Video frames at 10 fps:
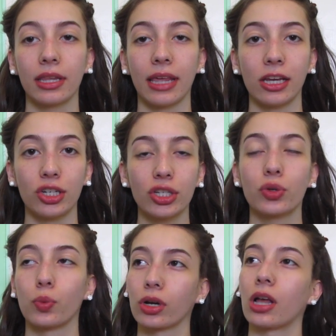they
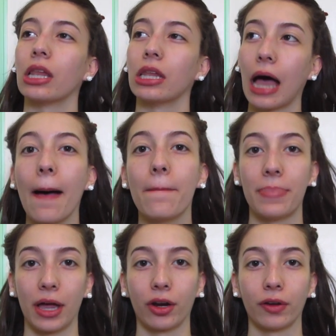just work a
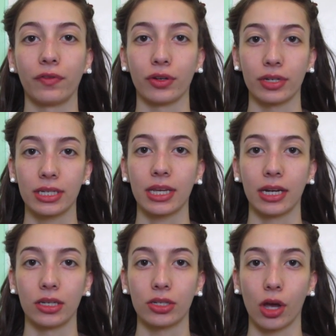lot better if your
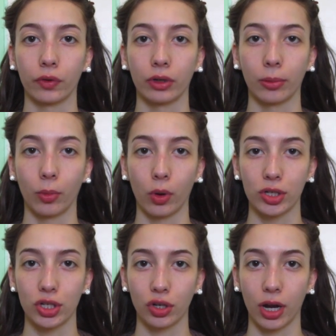skin is already
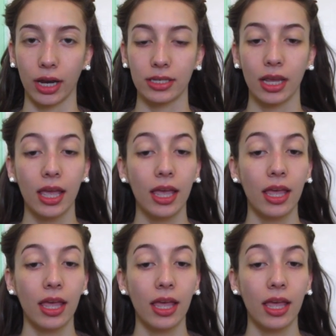moisturized.